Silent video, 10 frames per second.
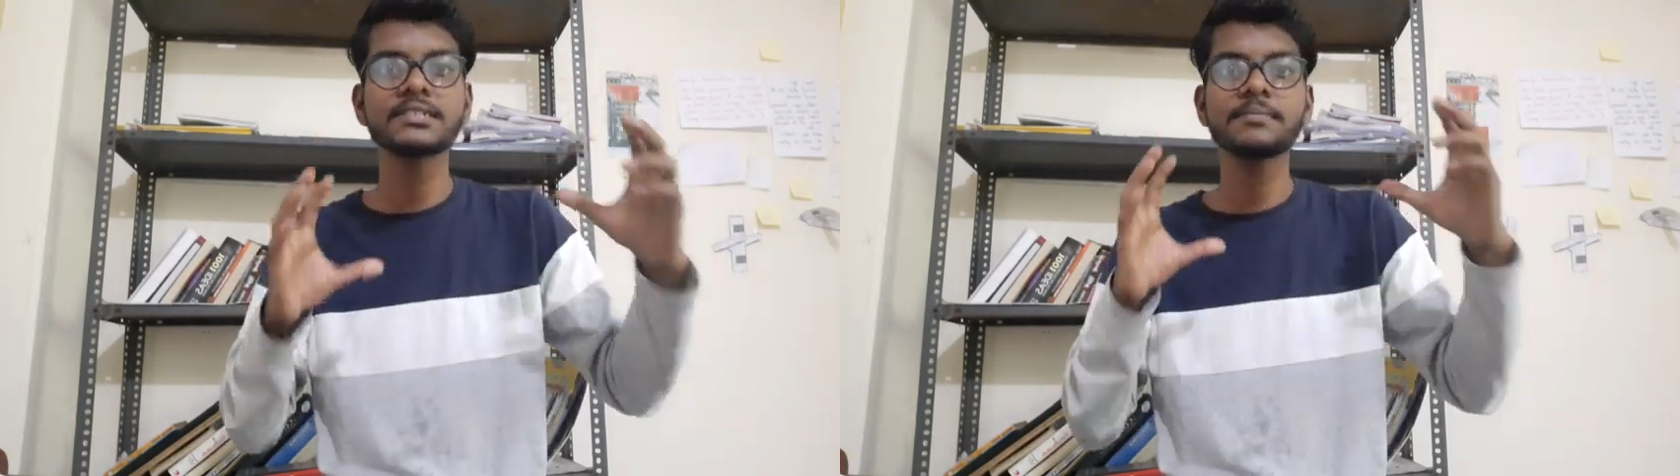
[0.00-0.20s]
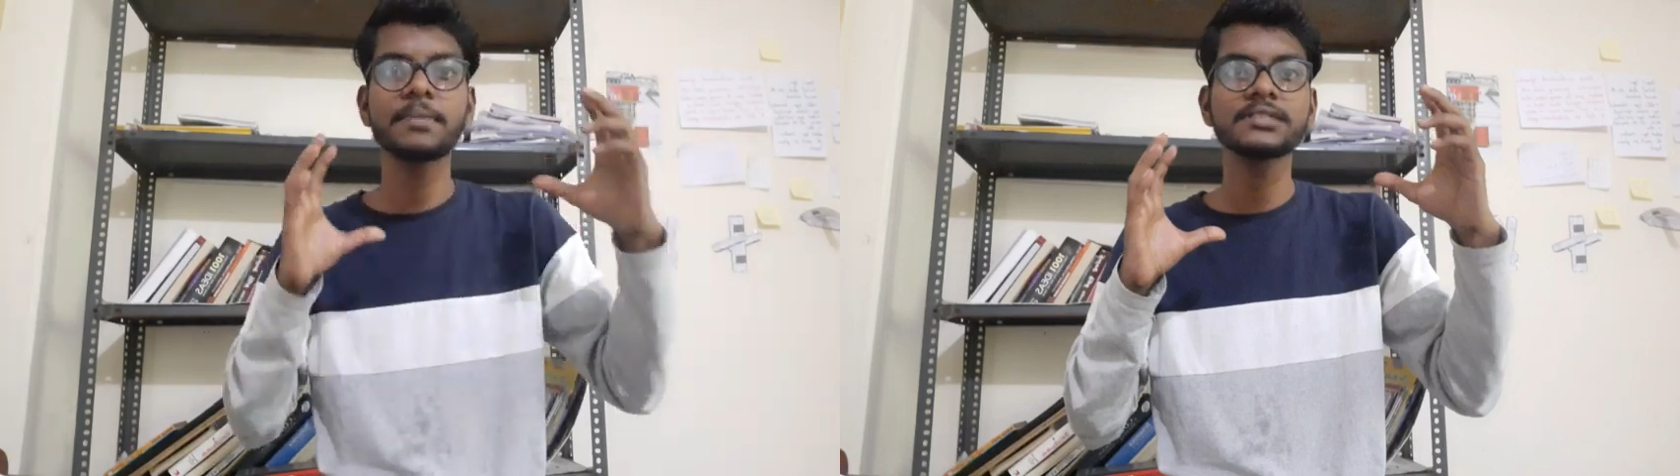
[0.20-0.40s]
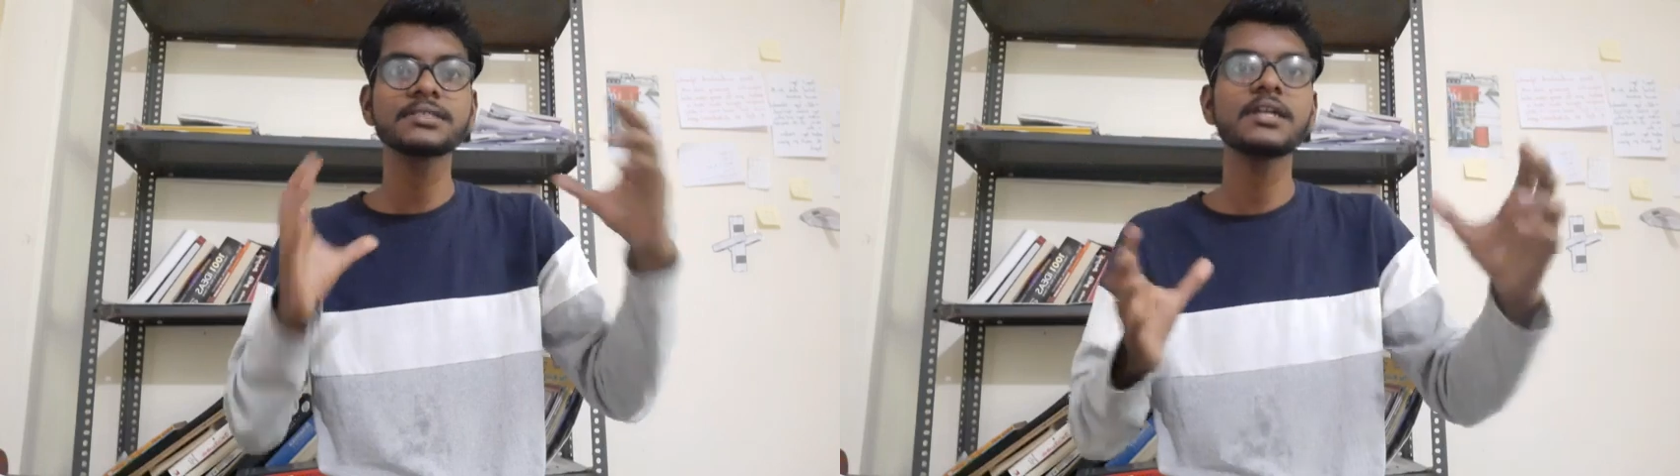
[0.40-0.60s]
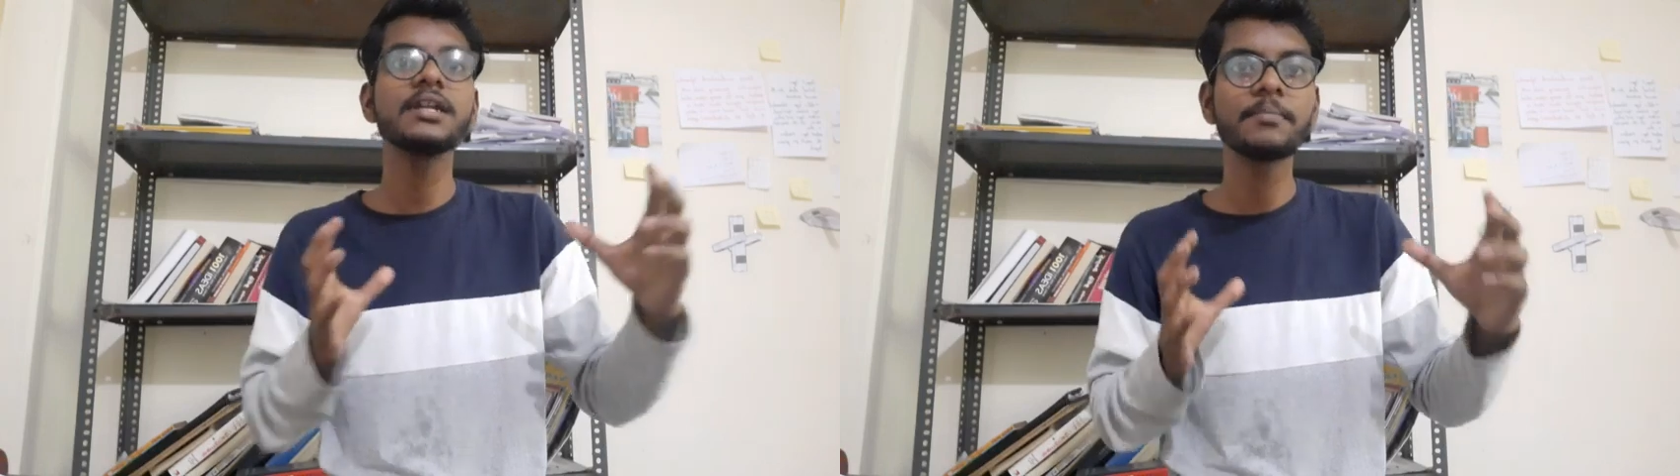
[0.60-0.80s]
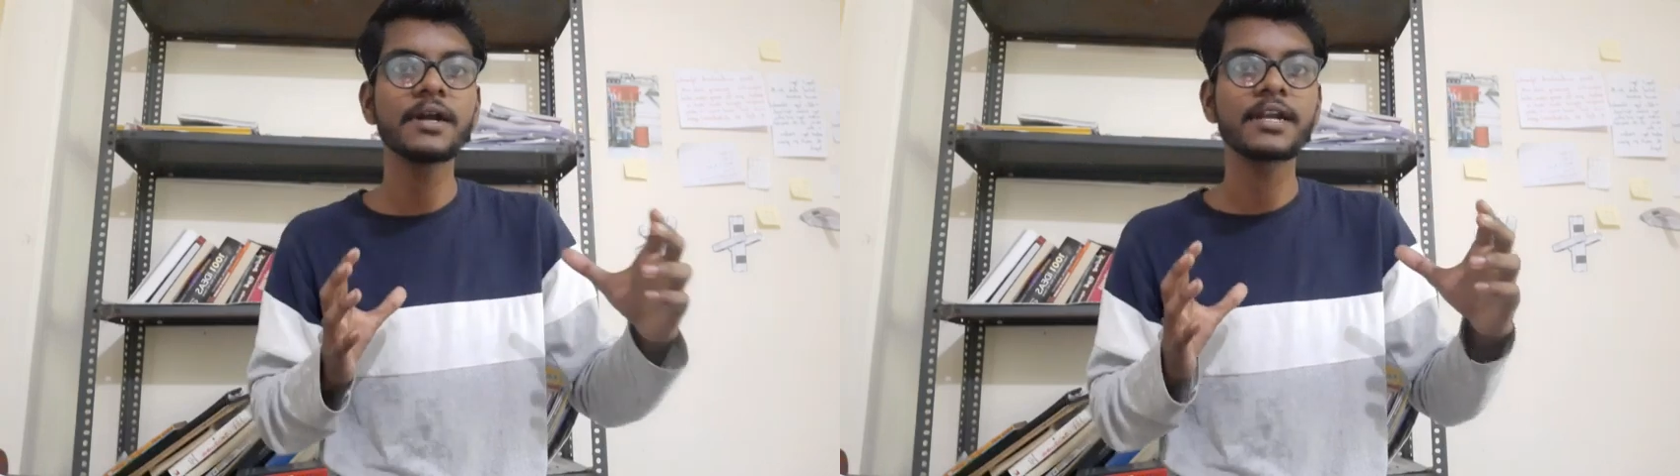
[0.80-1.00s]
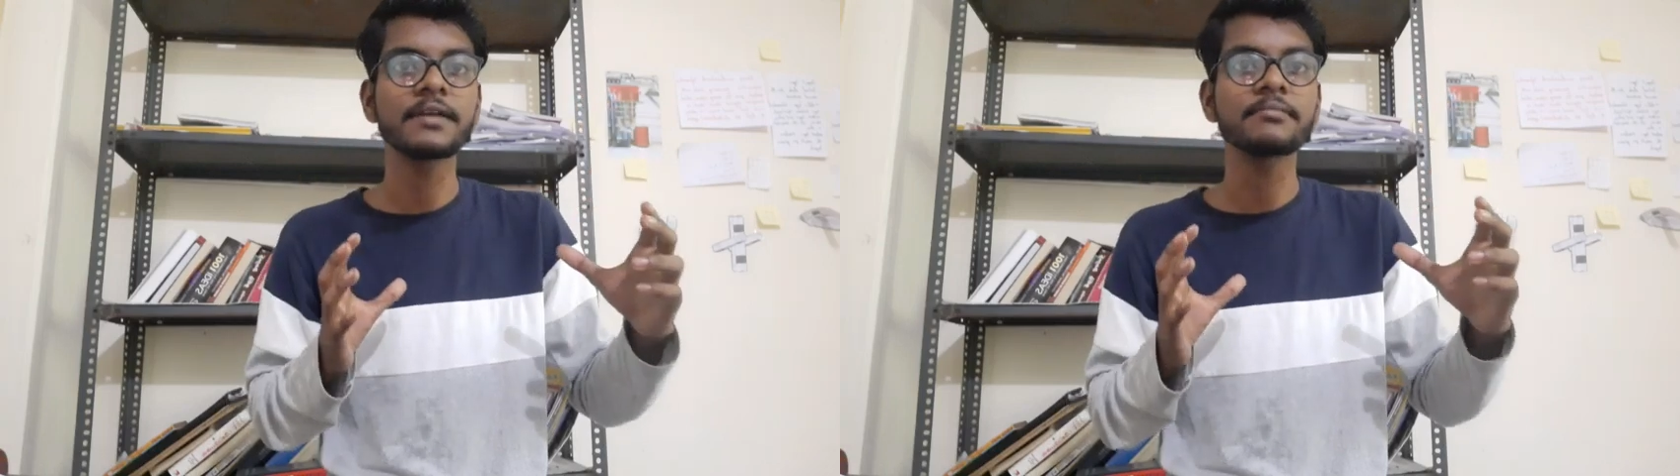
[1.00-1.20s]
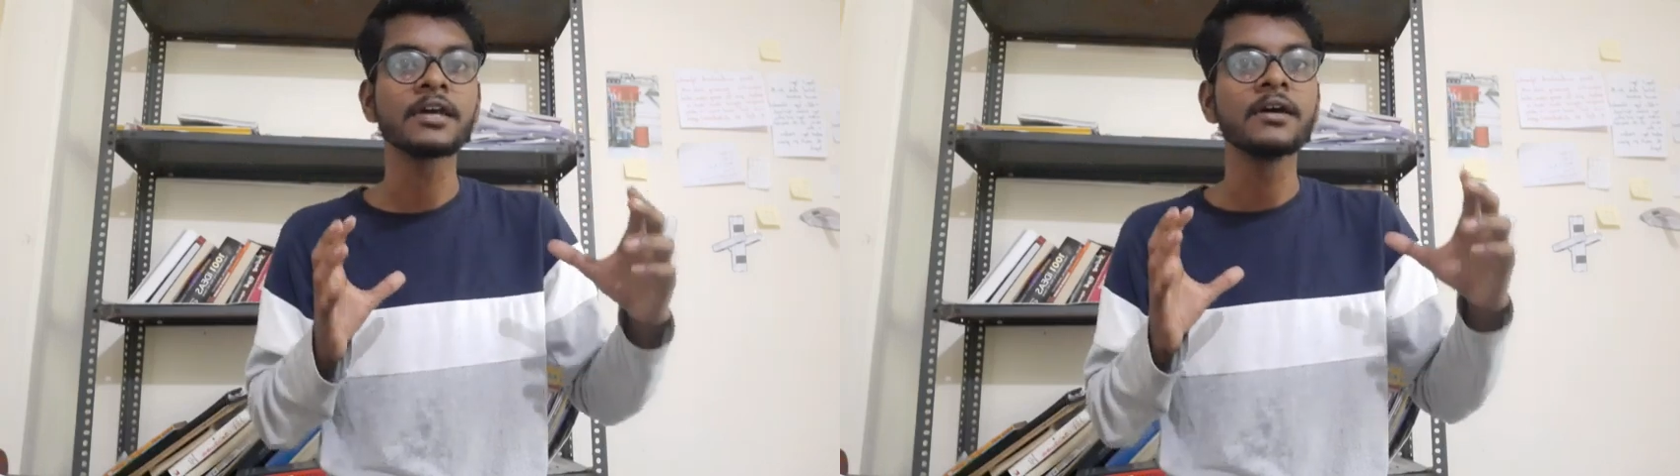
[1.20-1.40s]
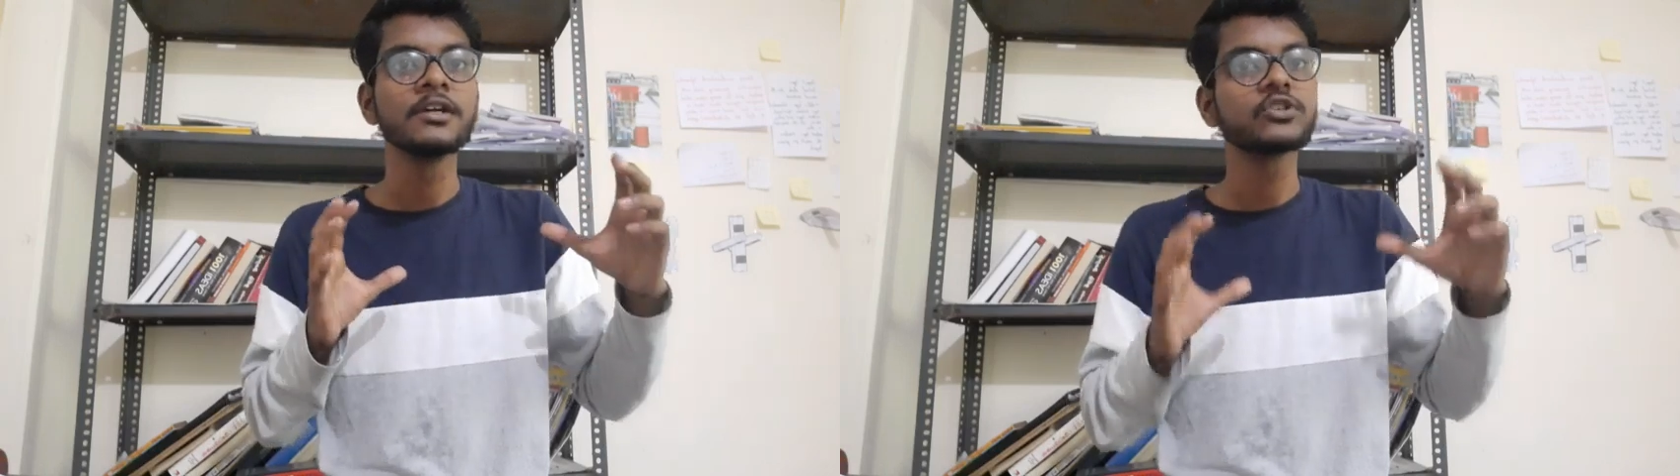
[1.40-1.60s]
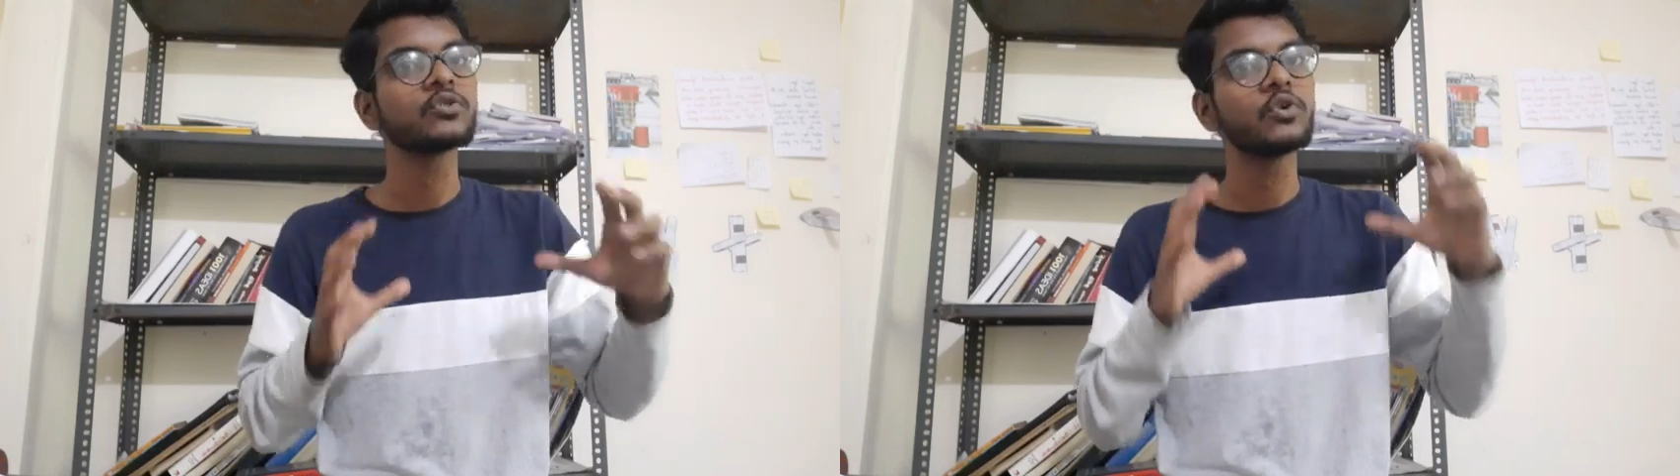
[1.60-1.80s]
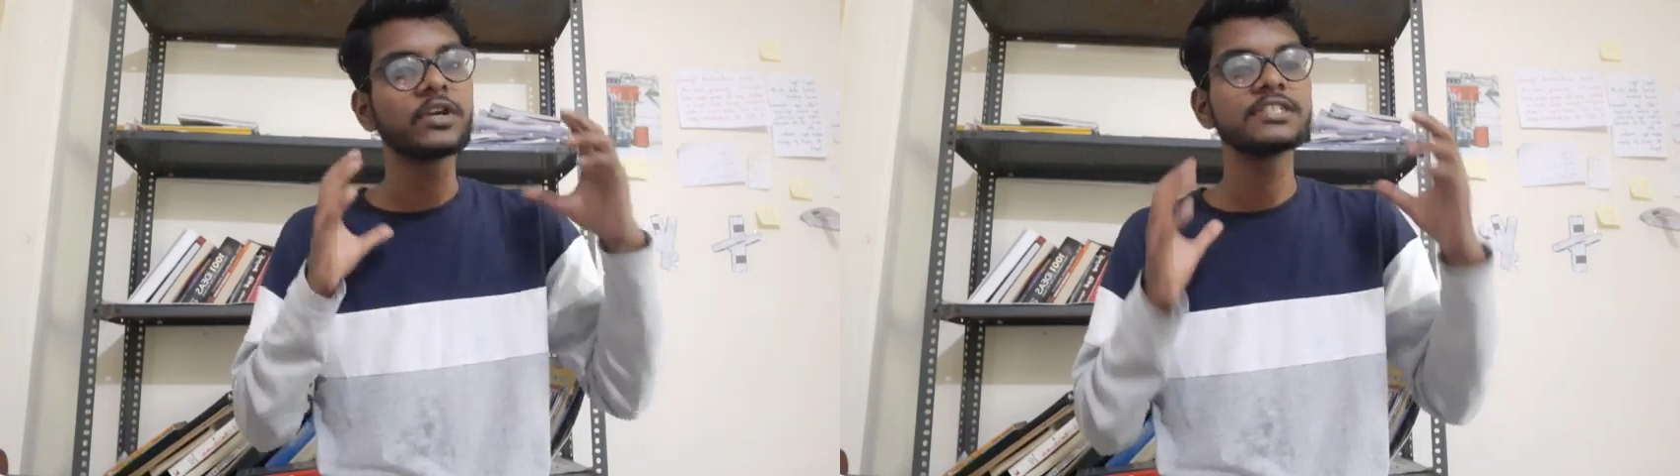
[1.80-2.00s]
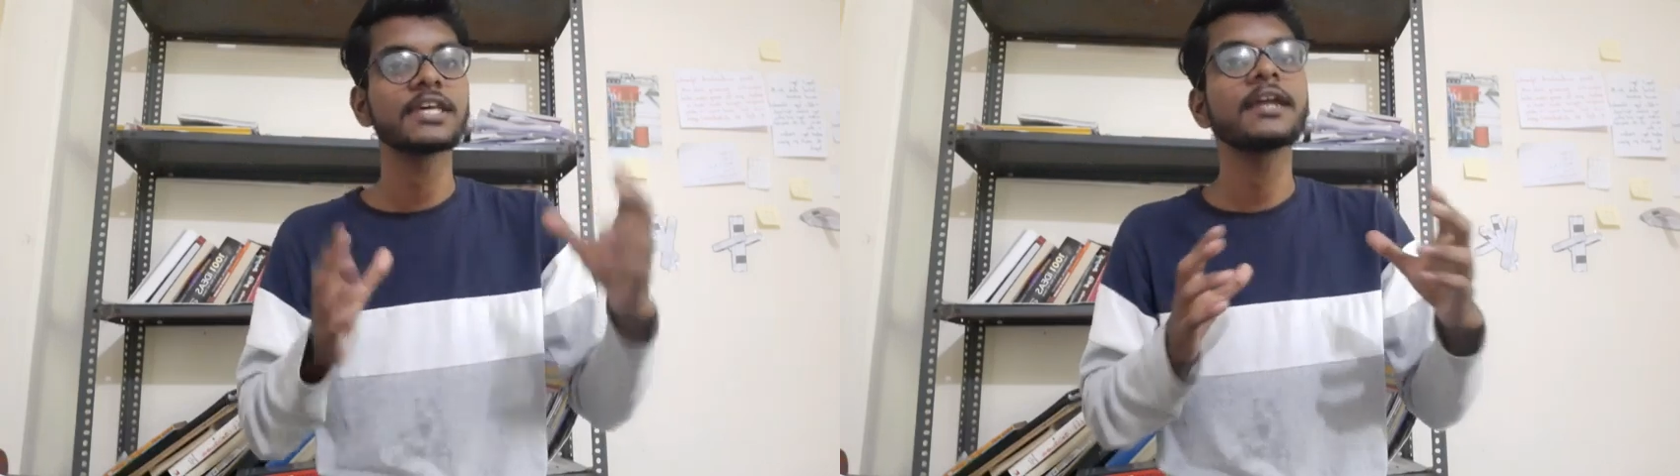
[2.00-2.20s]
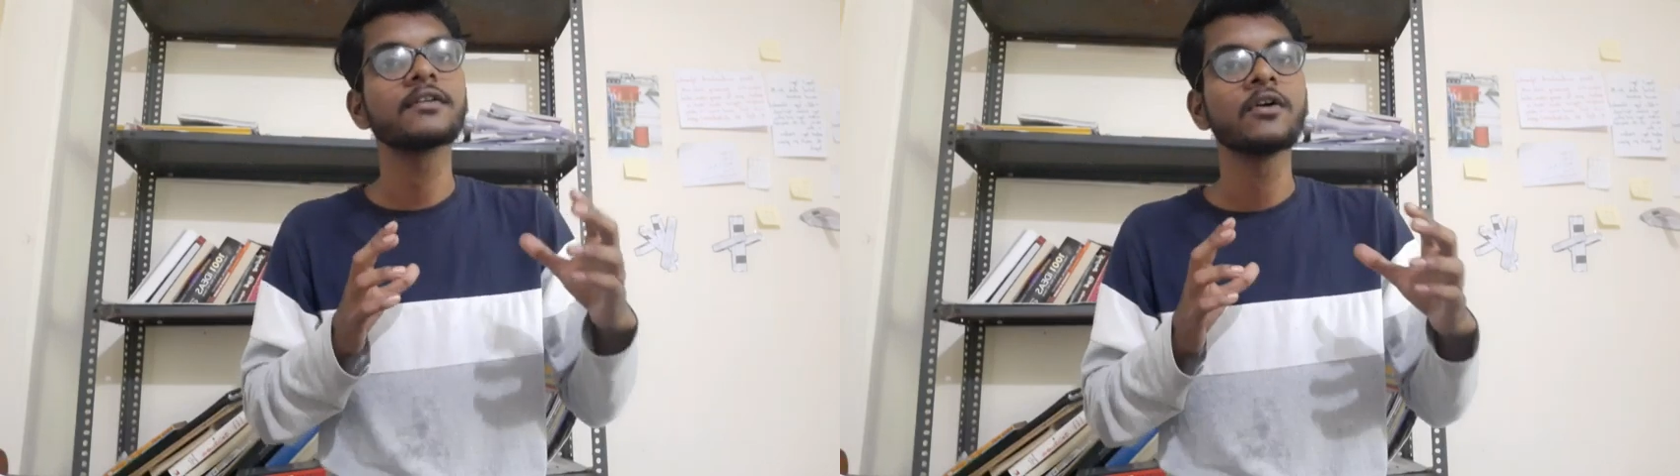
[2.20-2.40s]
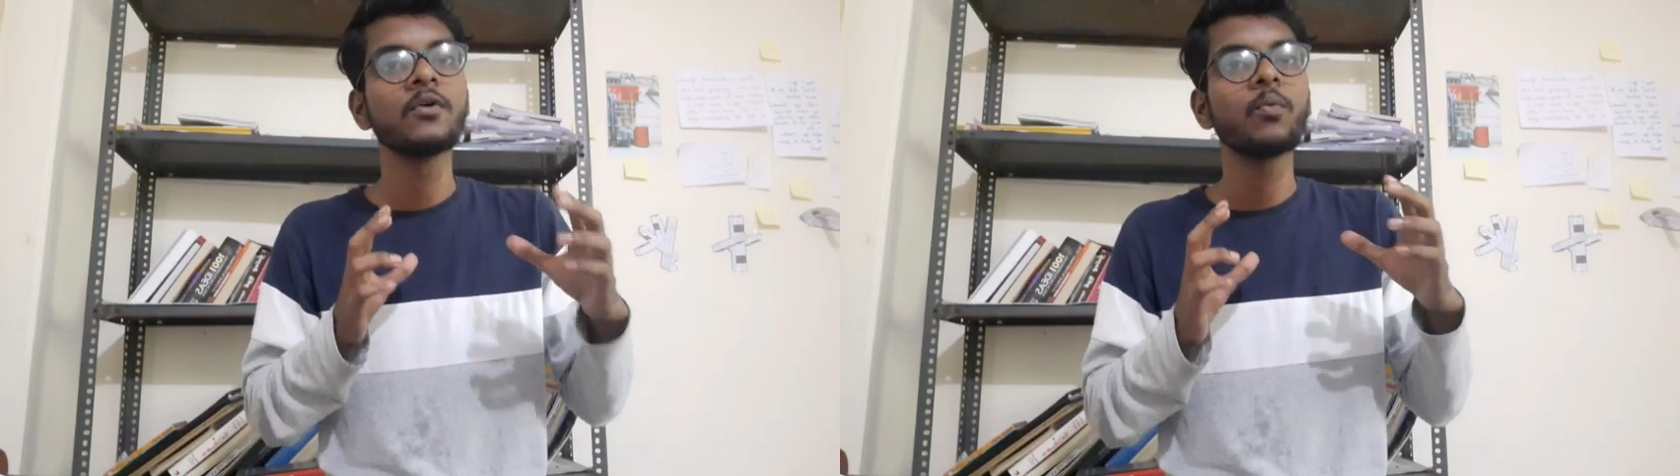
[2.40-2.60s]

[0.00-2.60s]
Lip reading: the personal liberty to decide.